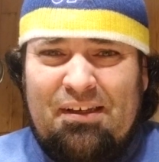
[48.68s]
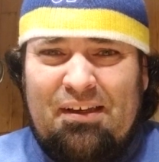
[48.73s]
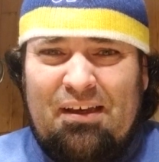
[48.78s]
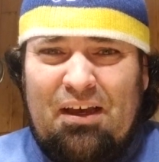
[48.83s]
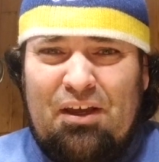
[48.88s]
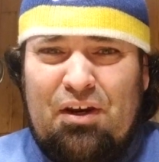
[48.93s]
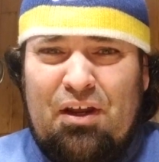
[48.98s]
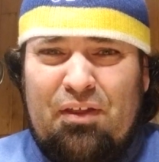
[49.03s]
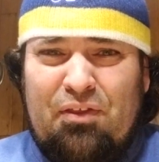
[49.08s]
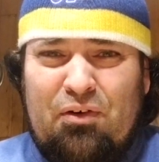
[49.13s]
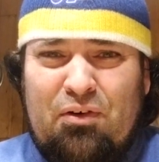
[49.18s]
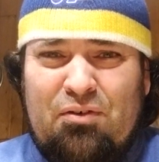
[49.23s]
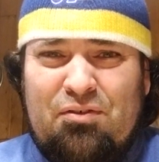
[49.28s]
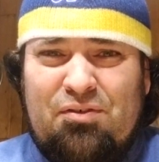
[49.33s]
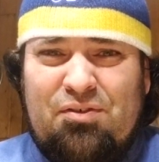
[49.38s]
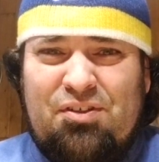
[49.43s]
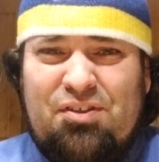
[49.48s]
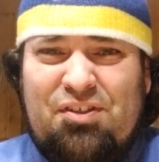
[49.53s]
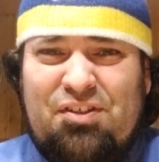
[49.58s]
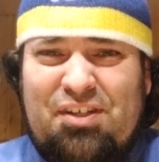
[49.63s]
another
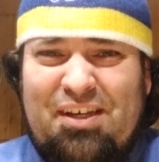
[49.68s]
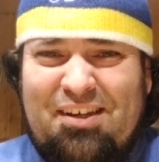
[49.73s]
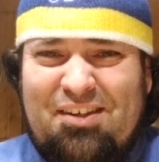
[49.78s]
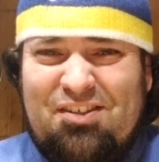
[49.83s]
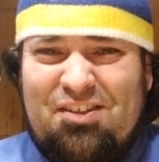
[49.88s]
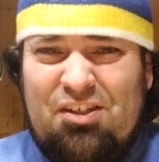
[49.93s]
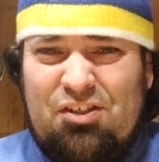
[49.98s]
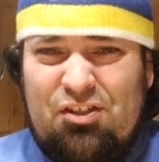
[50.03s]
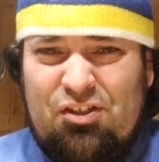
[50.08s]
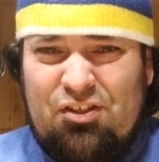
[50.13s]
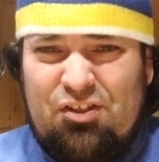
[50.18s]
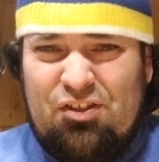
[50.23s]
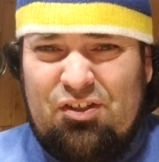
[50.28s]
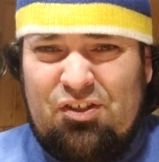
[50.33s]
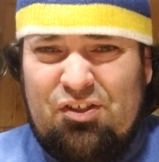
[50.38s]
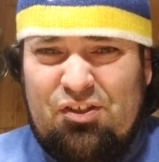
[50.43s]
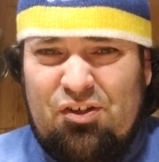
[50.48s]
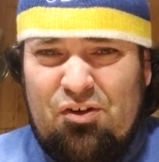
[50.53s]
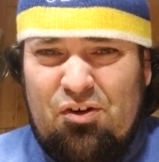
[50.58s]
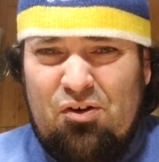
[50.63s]
6 inches of
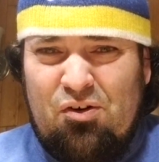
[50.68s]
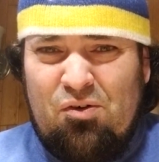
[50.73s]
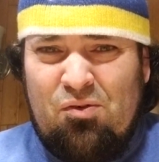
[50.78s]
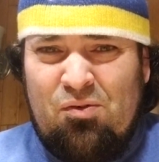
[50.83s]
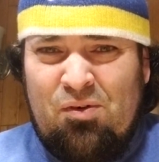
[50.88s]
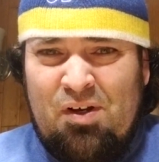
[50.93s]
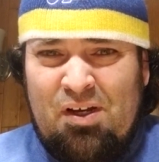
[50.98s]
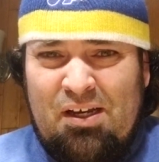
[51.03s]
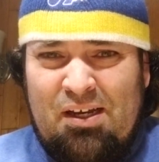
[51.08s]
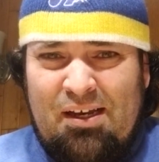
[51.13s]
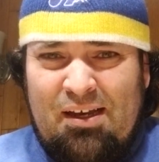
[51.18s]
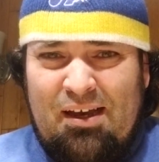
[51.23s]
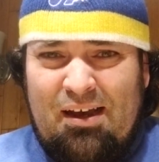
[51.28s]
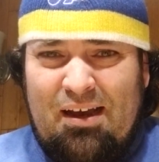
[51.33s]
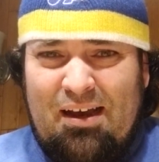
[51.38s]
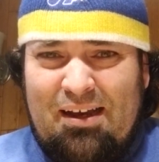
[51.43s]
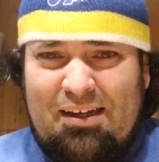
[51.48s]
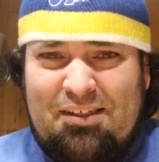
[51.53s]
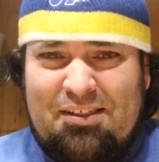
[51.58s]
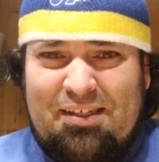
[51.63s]
snow
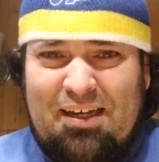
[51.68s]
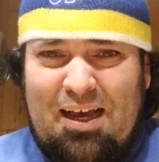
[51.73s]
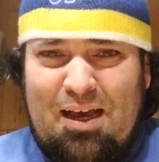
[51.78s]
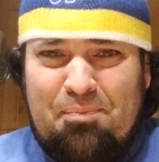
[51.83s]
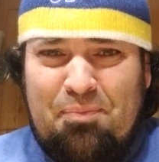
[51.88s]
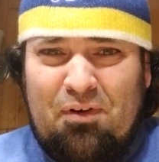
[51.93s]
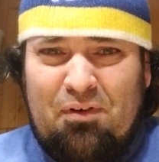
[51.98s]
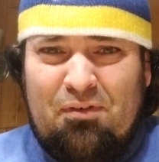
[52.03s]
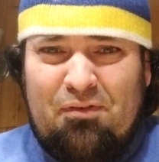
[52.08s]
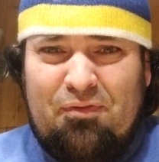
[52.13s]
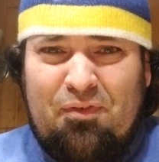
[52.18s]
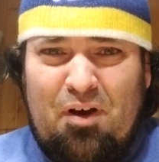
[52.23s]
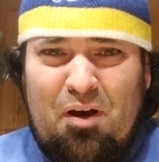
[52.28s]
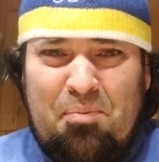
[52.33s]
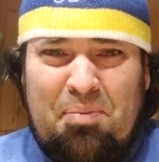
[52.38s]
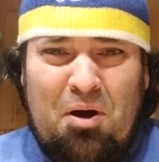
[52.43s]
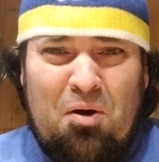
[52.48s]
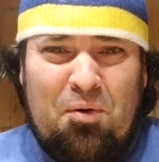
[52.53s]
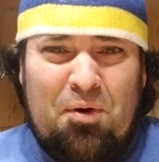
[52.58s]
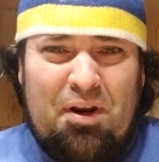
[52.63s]
on top of
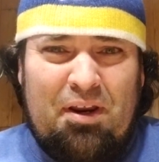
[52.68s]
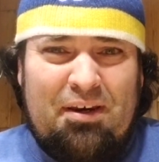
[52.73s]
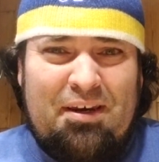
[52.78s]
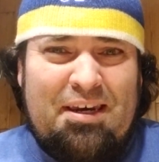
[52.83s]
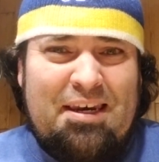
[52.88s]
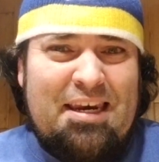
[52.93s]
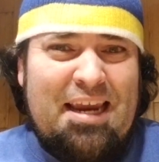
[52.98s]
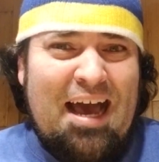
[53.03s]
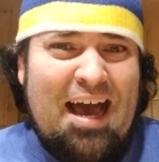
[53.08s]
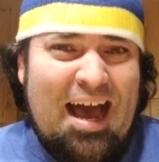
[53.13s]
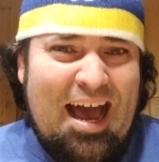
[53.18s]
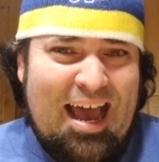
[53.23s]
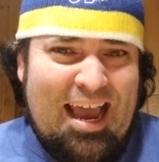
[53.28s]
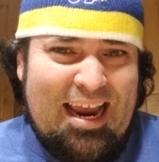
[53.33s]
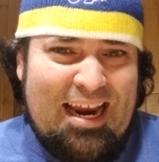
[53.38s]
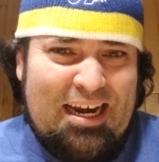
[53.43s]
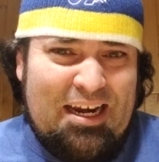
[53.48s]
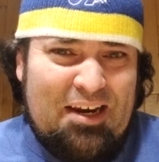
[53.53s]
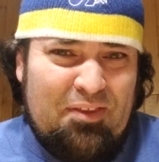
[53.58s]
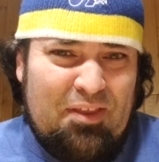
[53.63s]
about
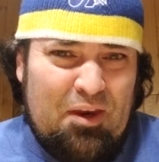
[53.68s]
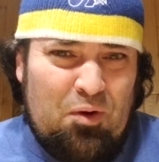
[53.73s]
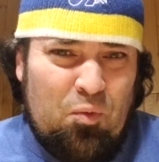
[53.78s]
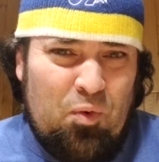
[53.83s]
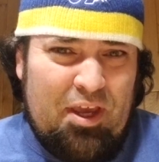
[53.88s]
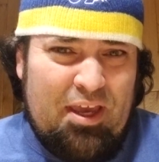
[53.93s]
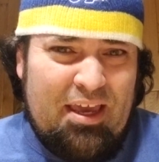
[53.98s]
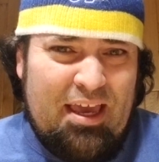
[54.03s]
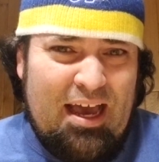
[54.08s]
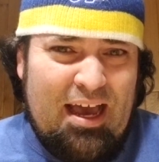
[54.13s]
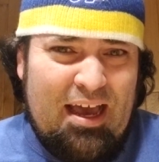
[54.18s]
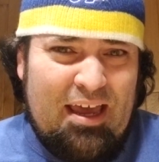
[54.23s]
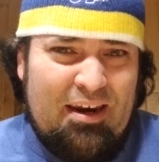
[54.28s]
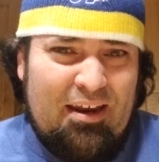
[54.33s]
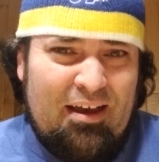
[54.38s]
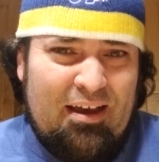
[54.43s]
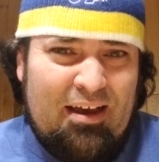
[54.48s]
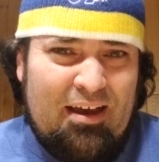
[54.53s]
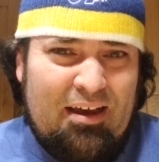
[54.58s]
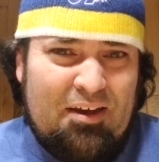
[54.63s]
9 that we
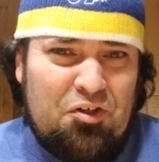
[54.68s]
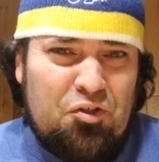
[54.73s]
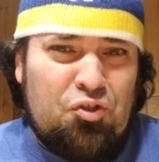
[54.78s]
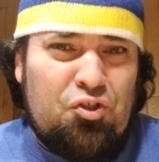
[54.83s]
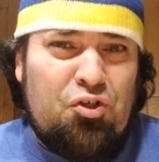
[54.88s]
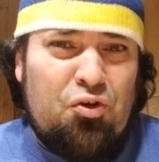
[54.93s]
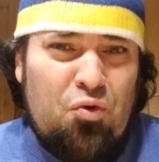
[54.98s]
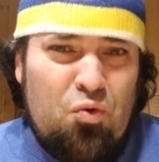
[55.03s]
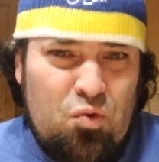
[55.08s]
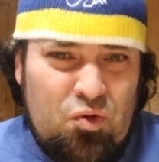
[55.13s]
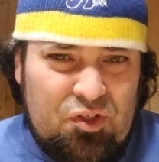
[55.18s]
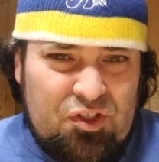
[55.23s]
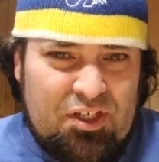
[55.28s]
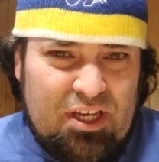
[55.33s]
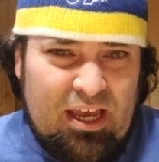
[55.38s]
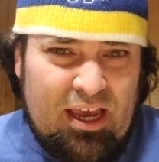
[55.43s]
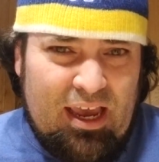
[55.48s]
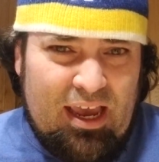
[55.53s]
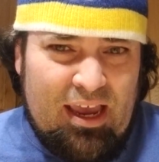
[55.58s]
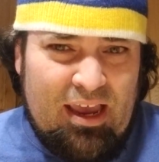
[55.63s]
got on
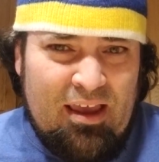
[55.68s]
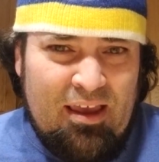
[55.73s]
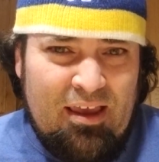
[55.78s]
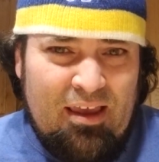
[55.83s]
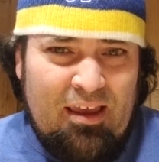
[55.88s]
Tuesday.